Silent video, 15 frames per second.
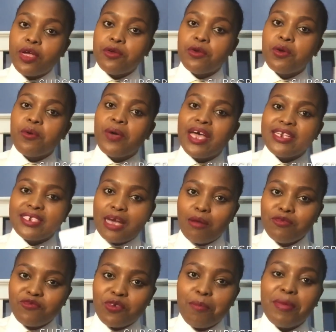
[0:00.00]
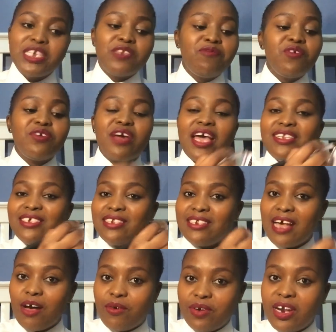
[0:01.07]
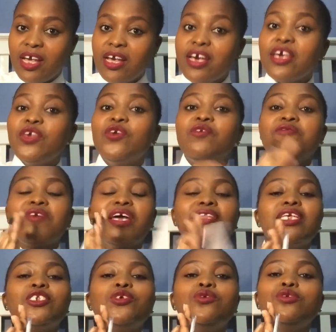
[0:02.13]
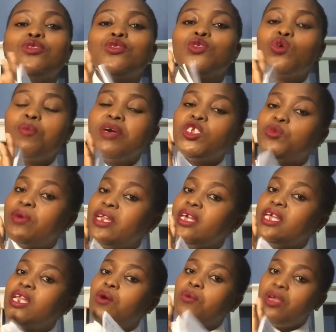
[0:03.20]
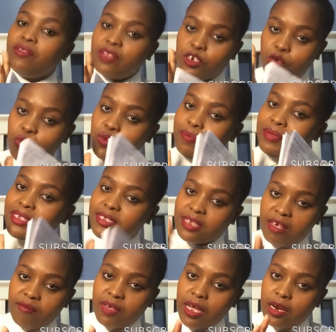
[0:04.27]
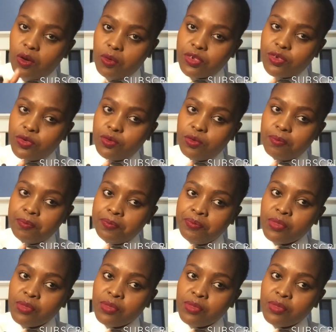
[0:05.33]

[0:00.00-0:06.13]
You don't know where it comes from. But if you write it down, you'll find that you use so much money in a week that you could be saving a lot, you know.